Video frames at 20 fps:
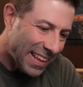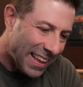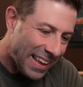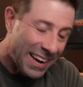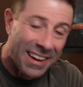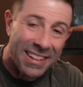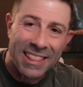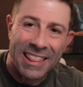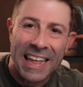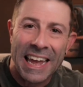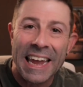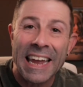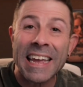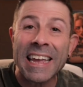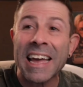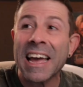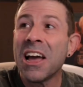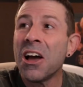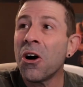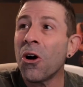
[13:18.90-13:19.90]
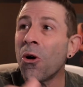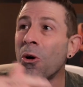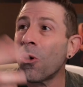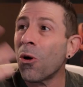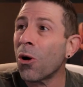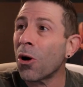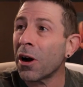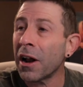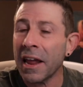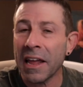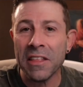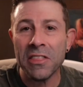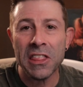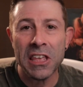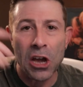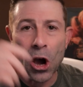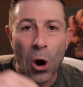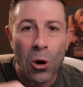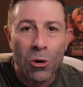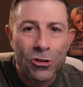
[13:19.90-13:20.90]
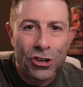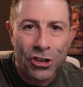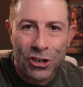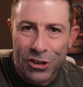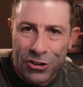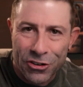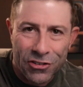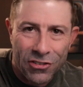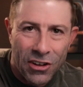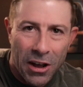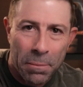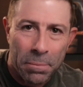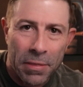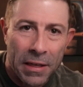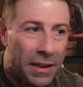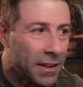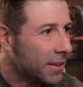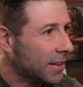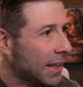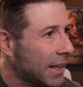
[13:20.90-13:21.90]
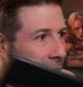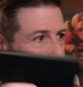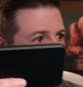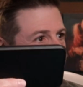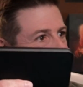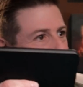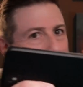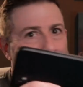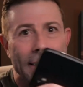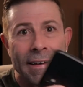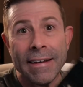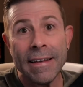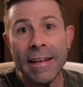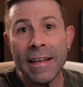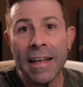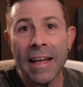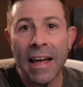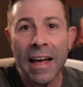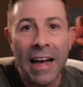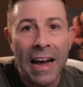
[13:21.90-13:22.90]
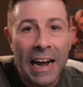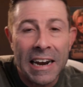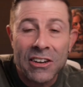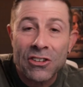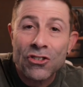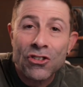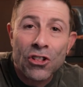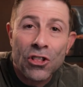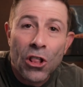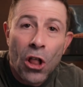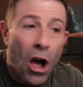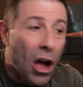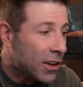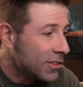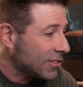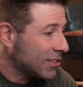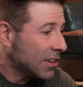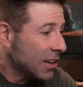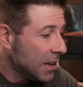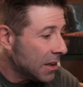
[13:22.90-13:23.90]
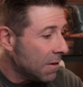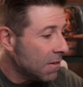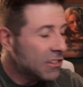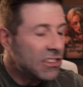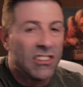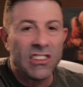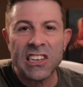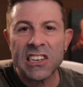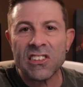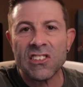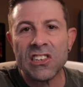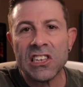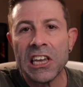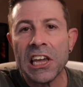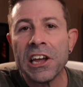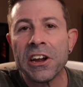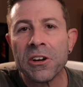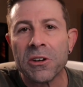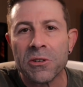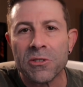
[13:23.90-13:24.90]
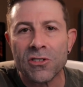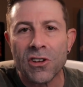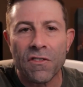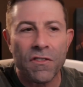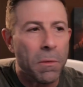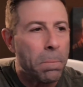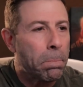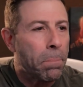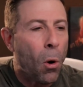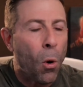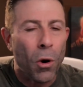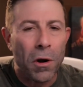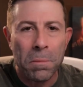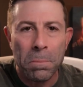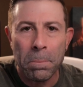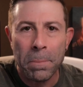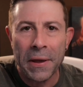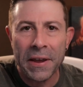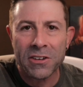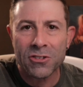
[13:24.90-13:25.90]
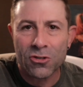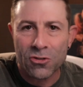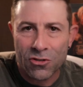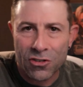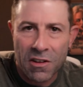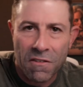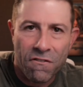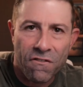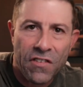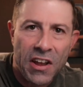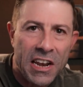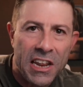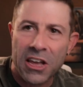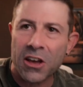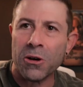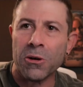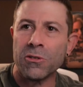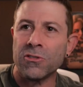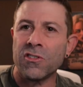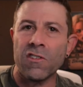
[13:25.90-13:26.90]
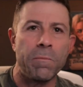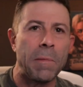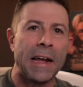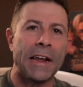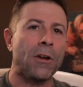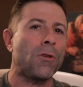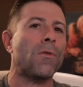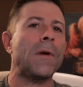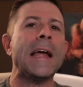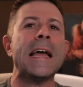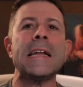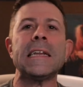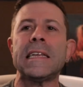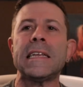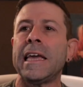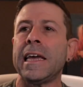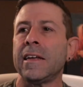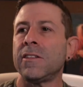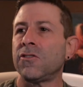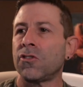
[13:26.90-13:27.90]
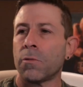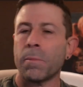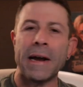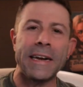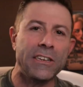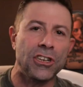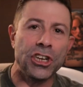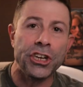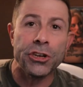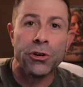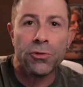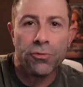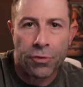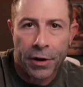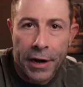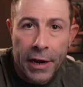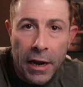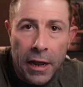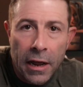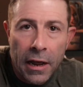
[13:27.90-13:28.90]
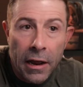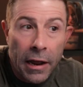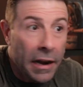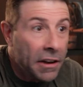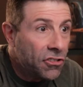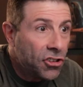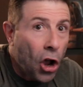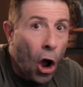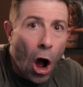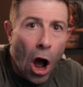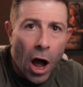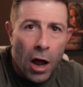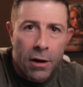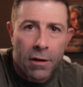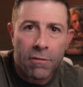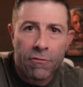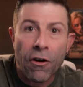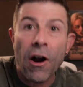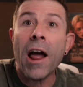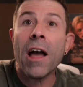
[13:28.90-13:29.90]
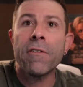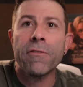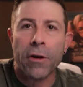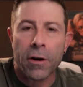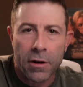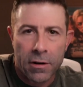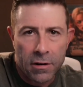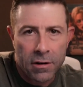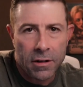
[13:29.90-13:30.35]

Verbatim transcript: in a lake or in the ocean or something. And they're like, ah, I just lost six years of important pictures and videos of my grandkids or my children. And it's gone forever.